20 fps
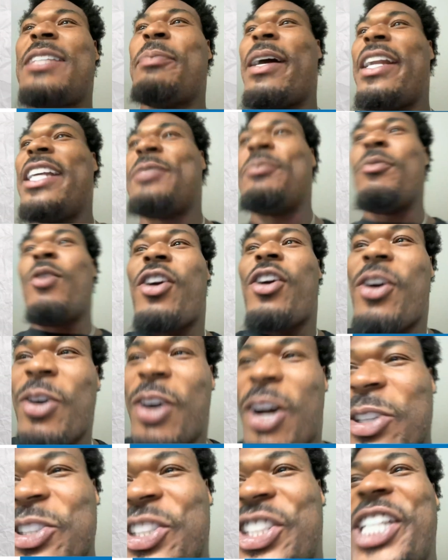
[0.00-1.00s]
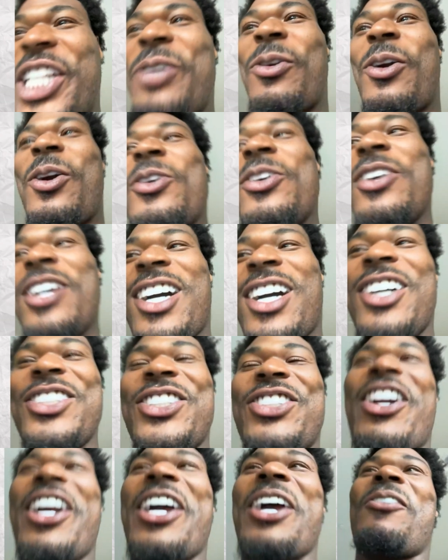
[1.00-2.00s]
but it's more on Coach Giro,
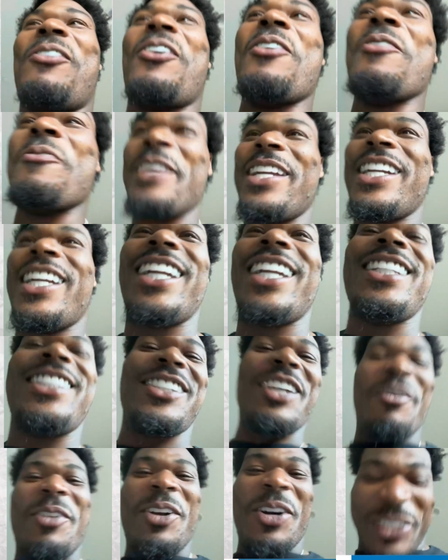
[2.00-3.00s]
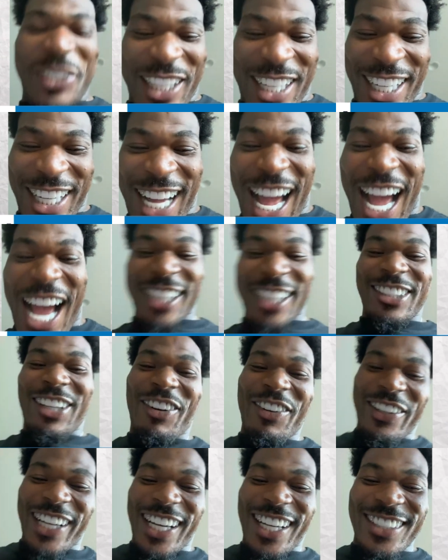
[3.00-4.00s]
Coach Greg Roman, and some of those other guys
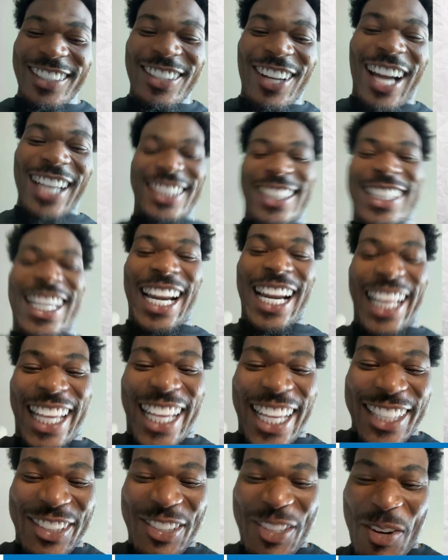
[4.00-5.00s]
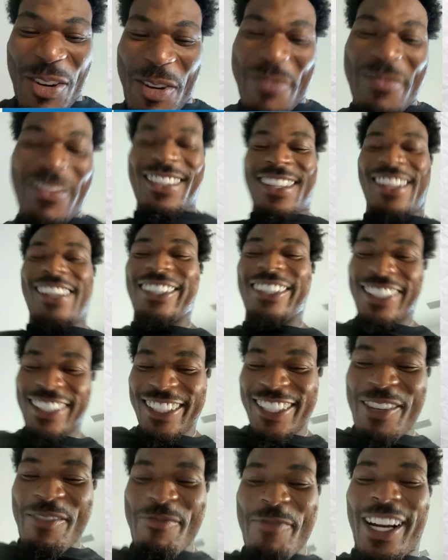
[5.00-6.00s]
over there. You know, I just got to get to him. You know,
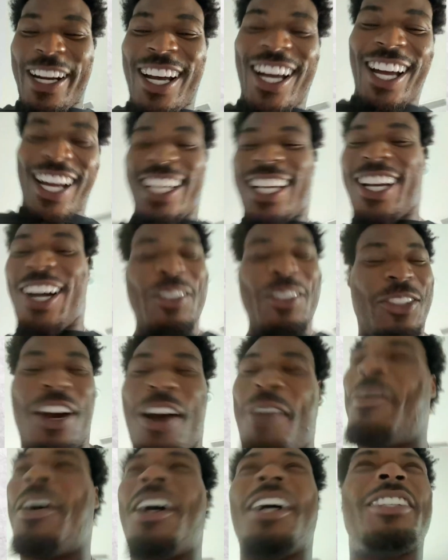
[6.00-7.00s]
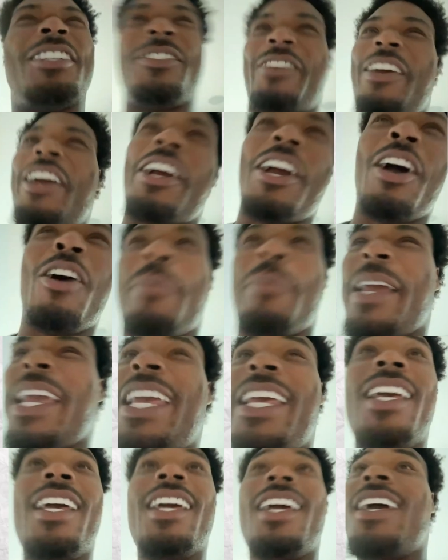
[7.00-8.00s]
but mm-hmm. uh, mm-hmm. Coach Harbaugh is very open.
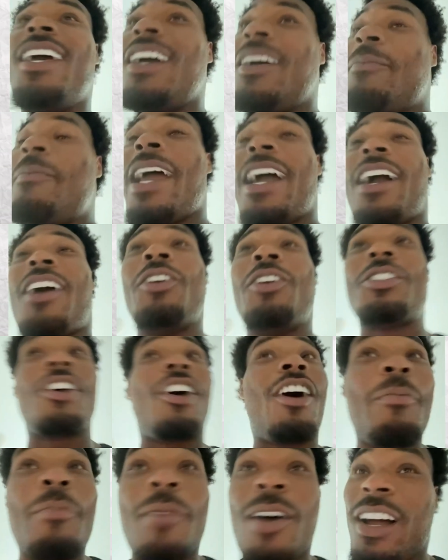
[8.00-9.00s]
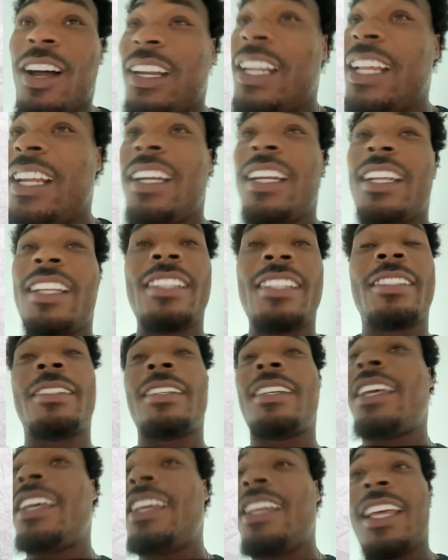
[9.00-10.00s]
He man, Coach Harbaugh literally is
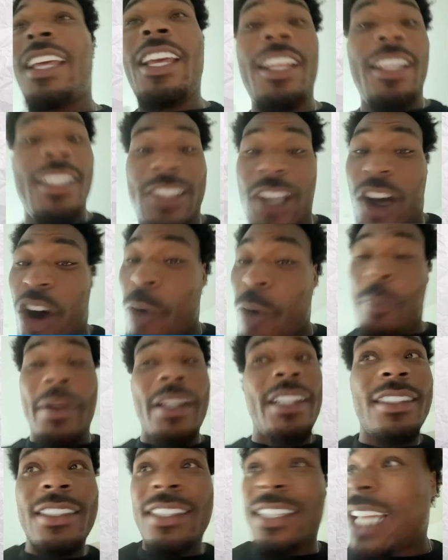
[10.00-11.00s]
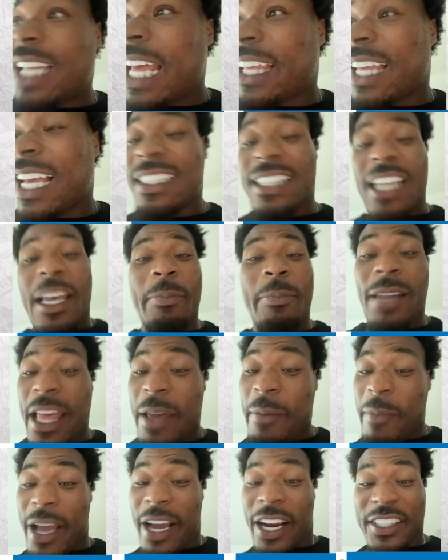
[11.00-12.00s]
he he's open to like I say
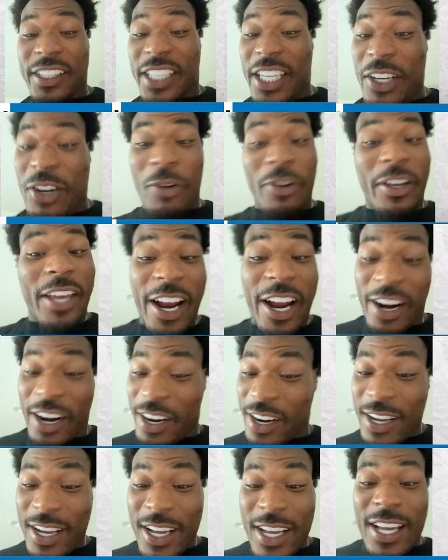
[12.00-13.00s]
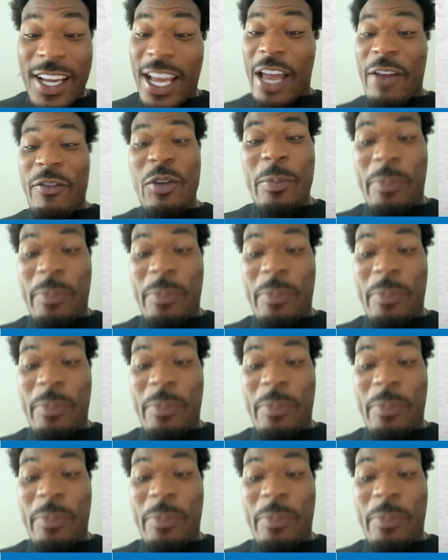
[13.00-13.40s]
playmakers. He don't care if you